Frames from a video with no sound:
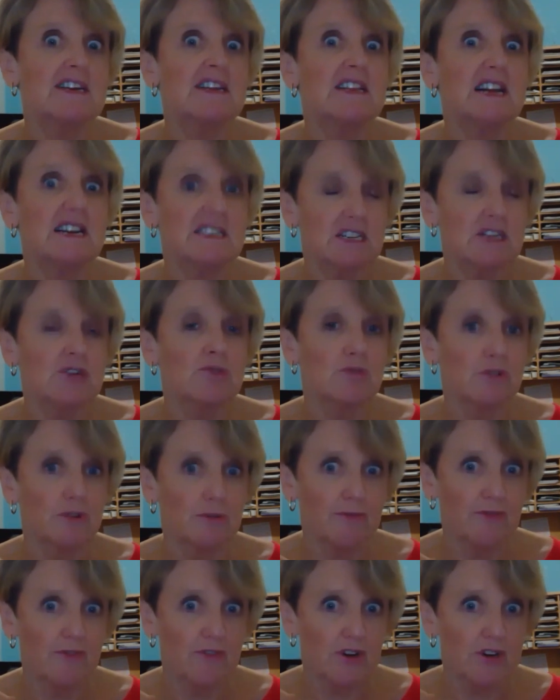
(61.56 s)
cluttered
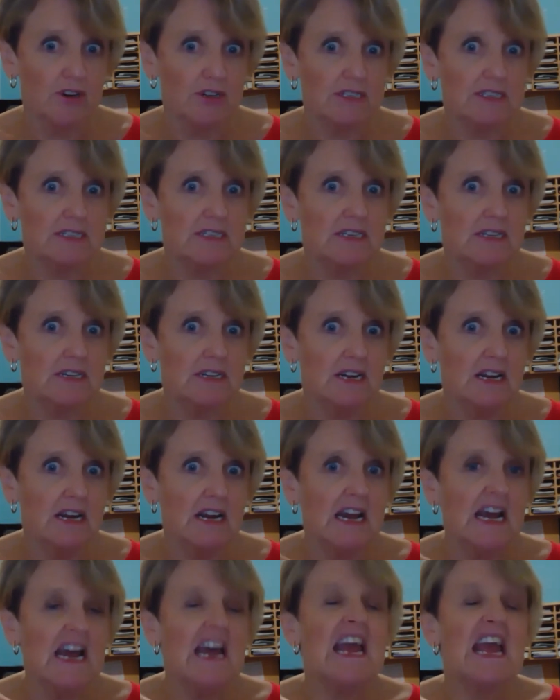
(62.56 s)
room first.
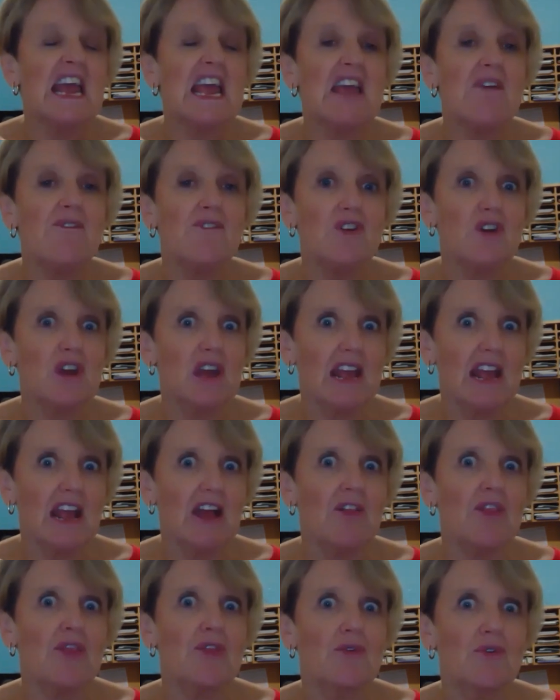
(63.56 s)
If you can
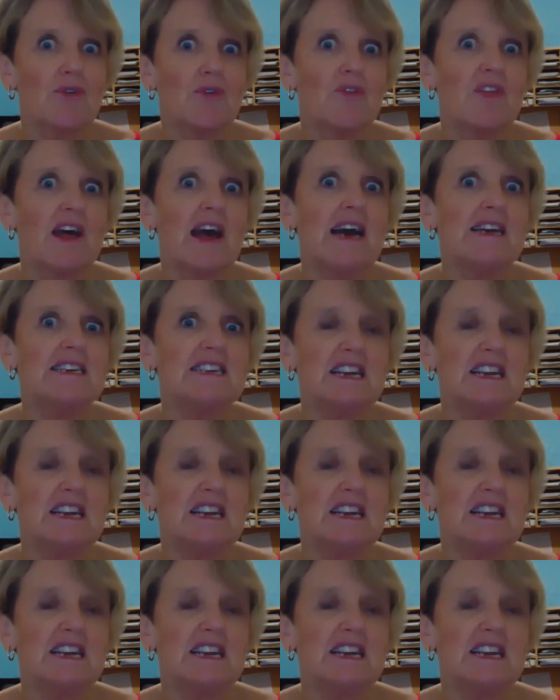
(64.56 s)
get through that,